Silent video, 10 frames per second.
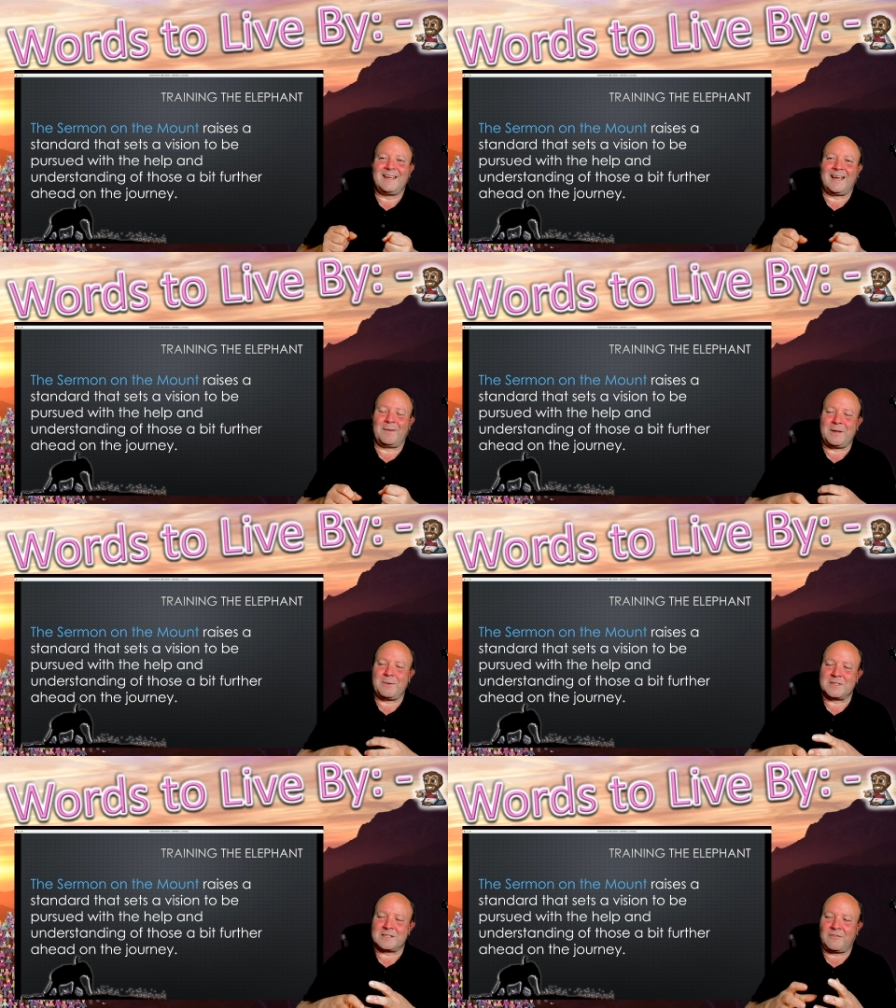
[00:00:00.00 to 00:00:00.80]
I mean, it
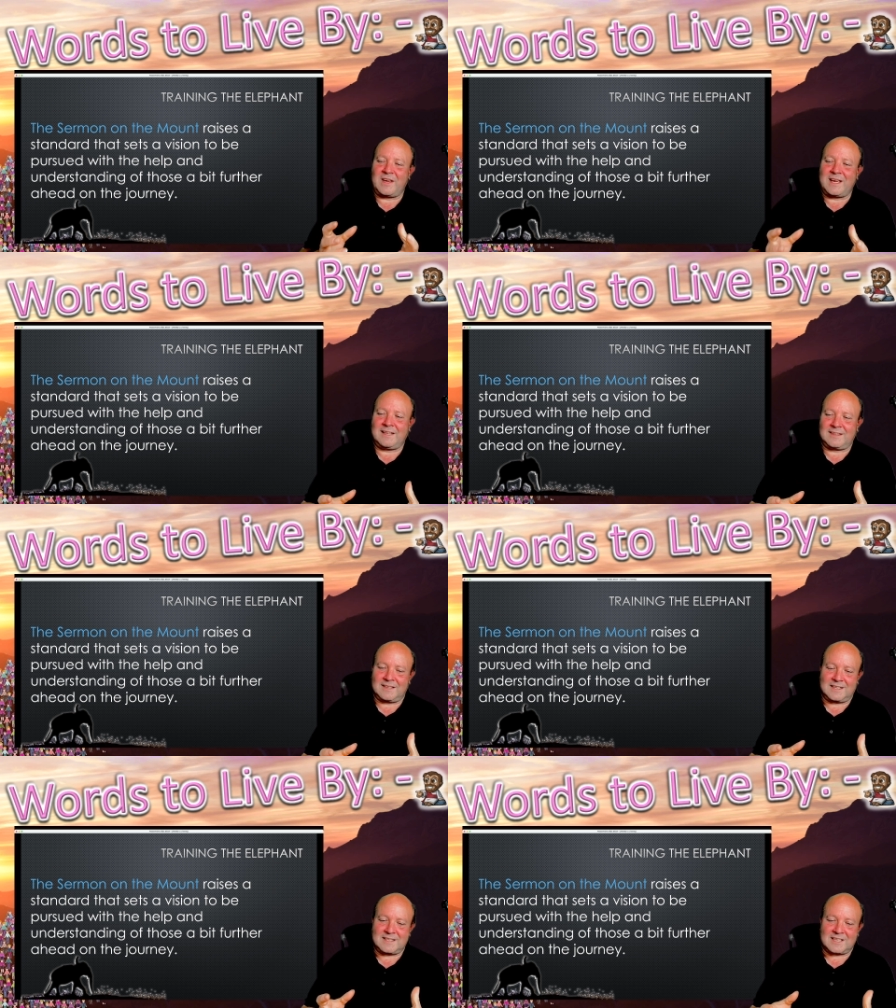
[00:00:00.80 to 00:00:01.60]
was the faith that
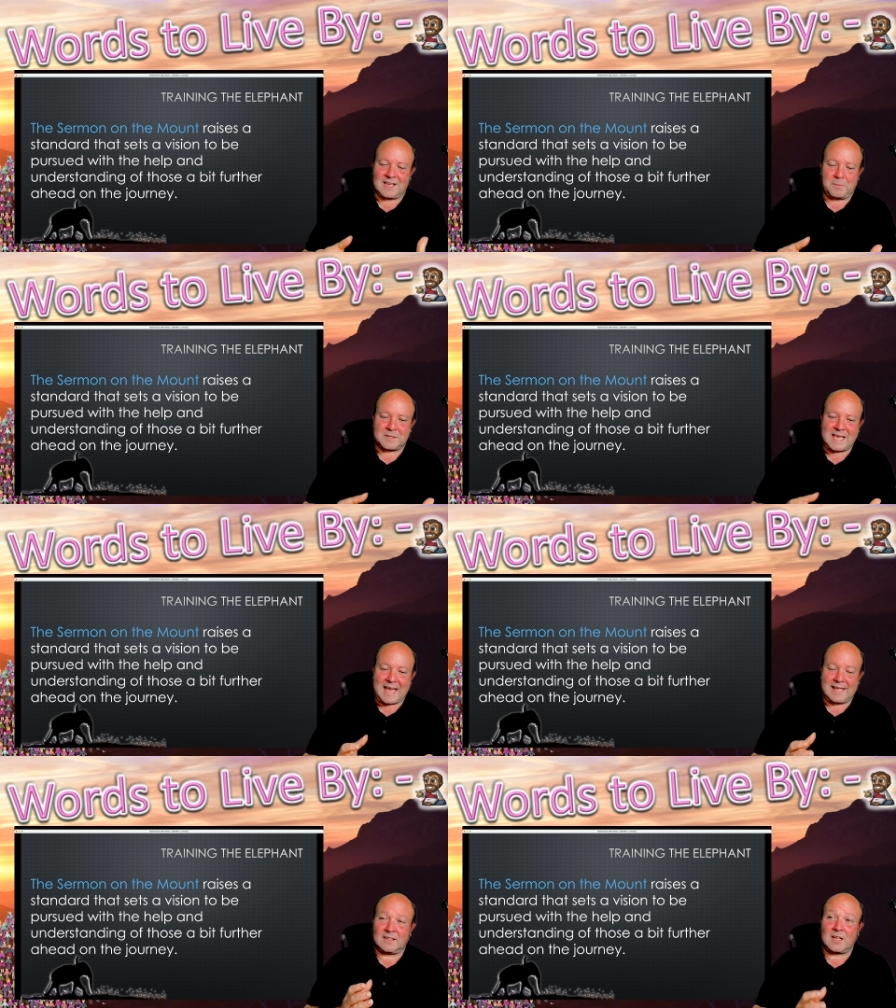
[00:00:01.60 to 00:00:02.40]
the disciples
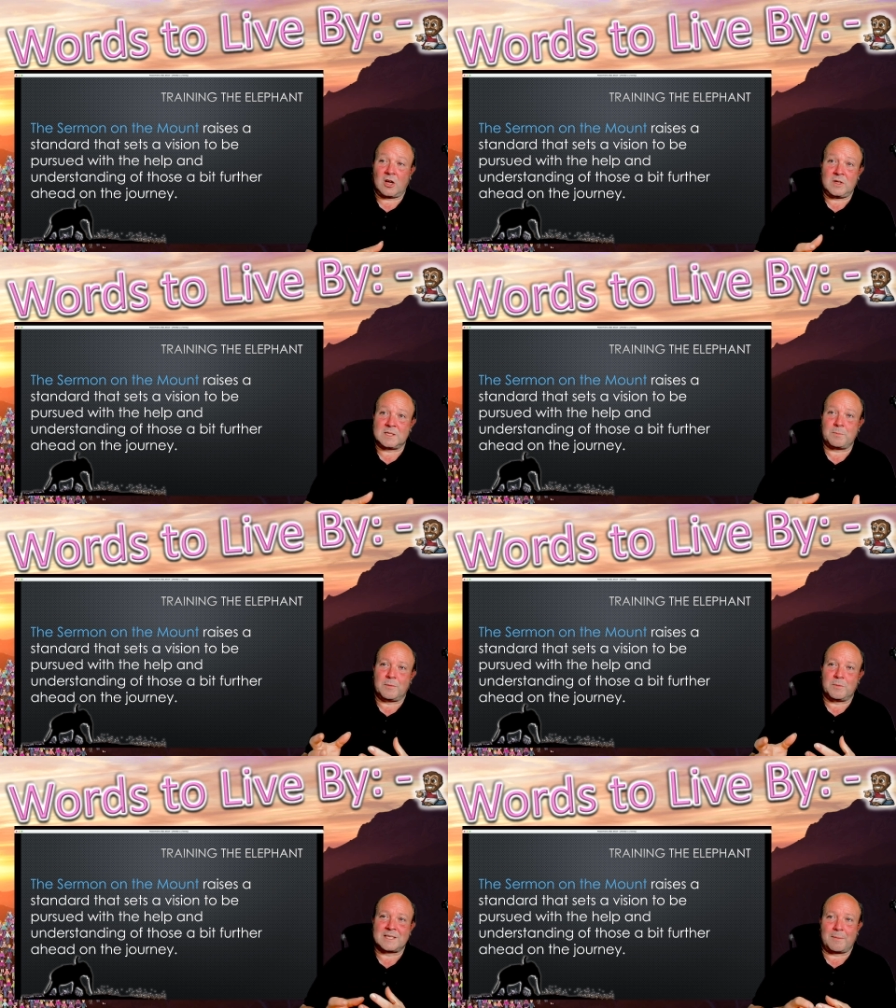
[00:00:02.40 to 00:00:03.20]
had that the Holy Spirit
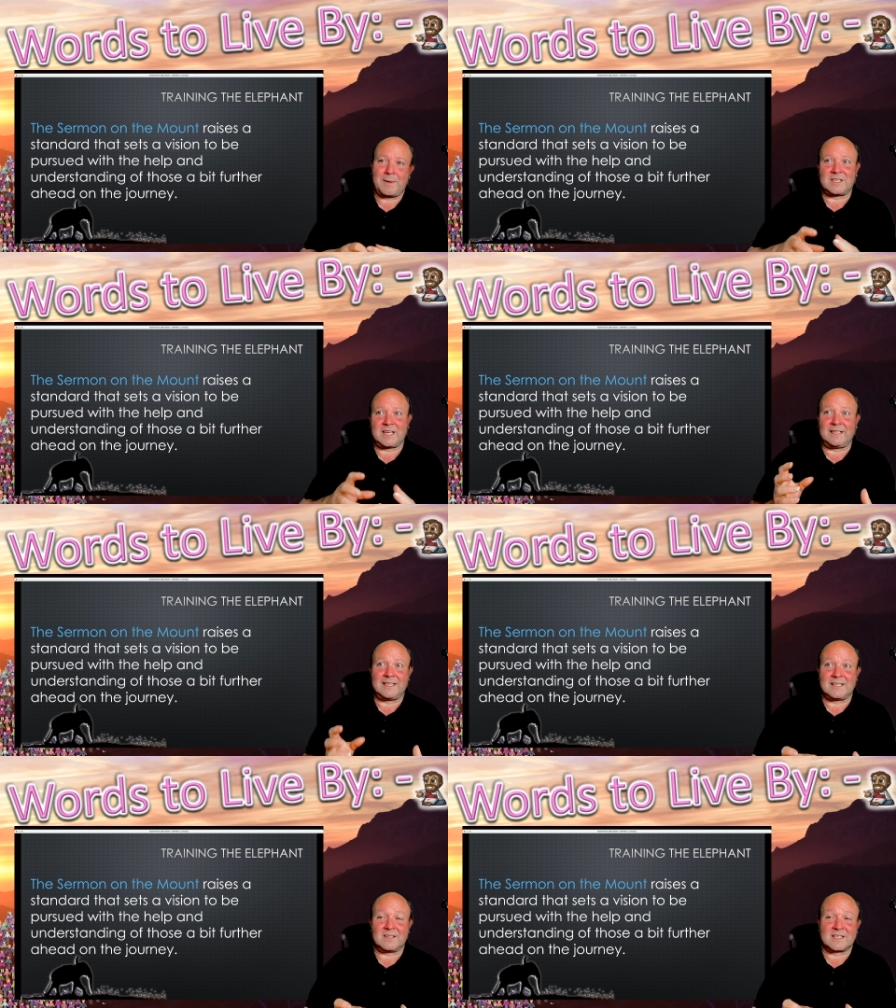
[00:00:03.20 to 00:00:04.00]
would somehow take
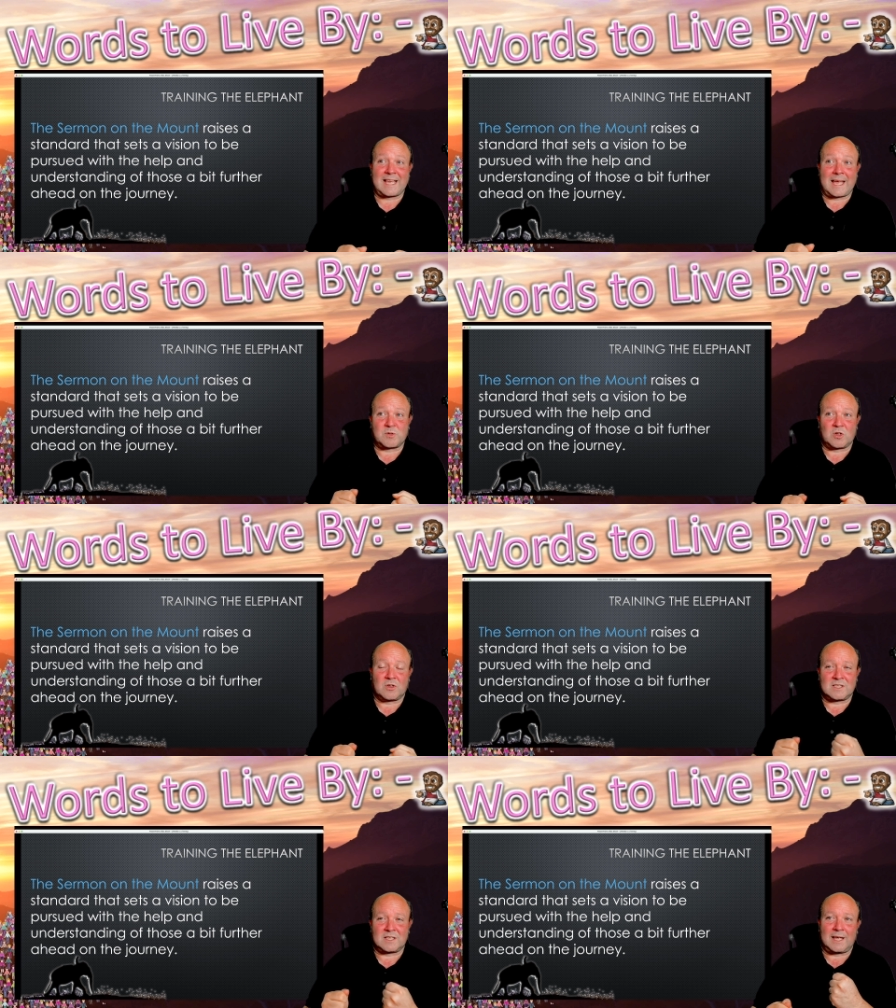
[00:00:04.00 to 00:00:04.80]
these little
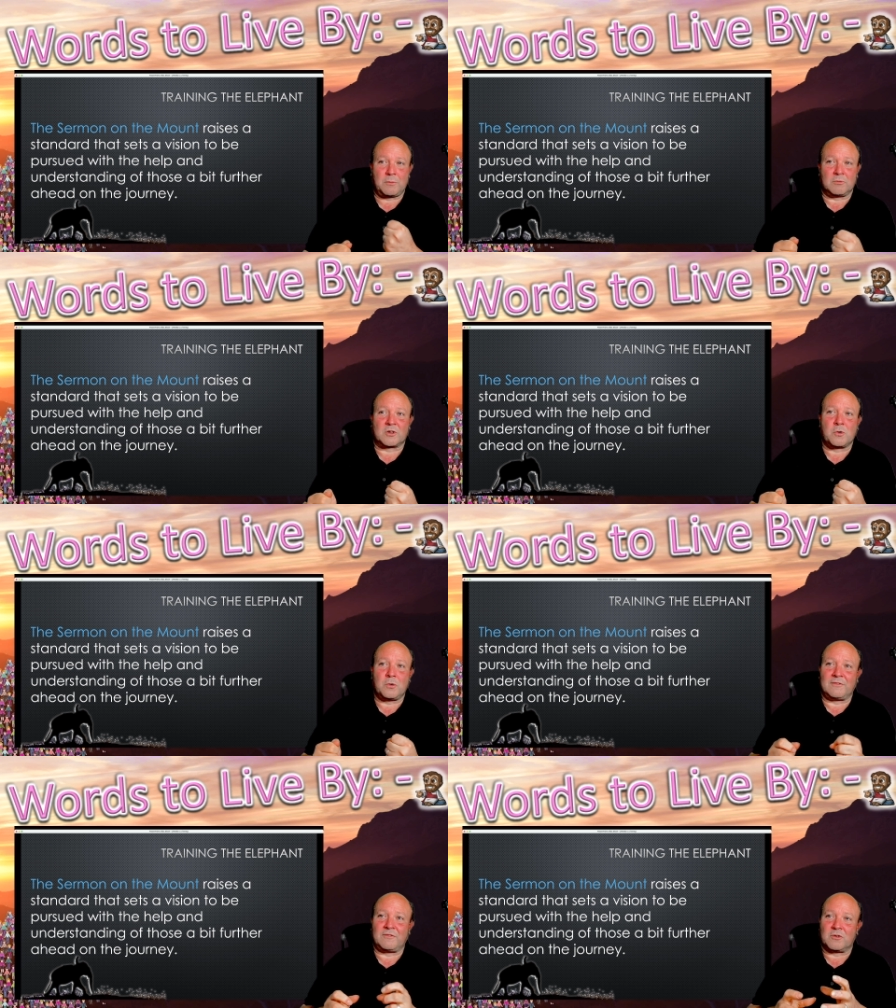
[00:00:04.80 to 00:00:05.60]
snapshots that they were
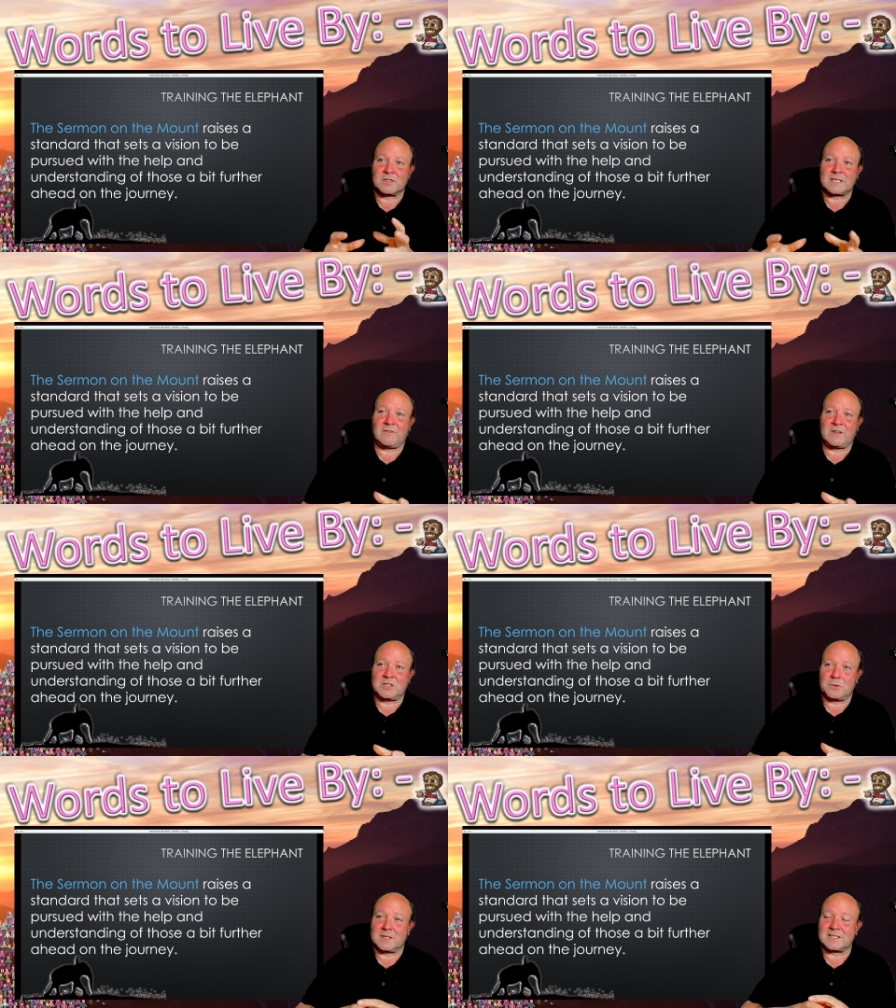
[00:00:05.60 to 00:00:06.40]
recording for us, giving
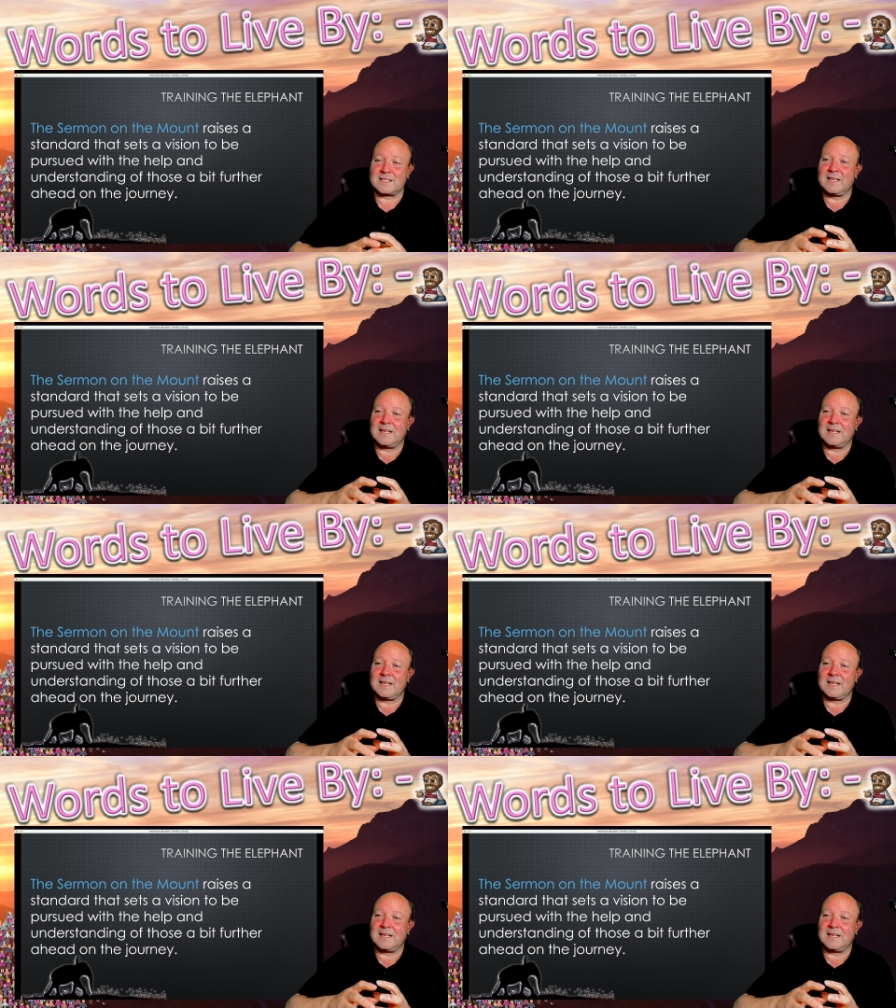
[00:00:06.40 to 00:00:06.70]
to us,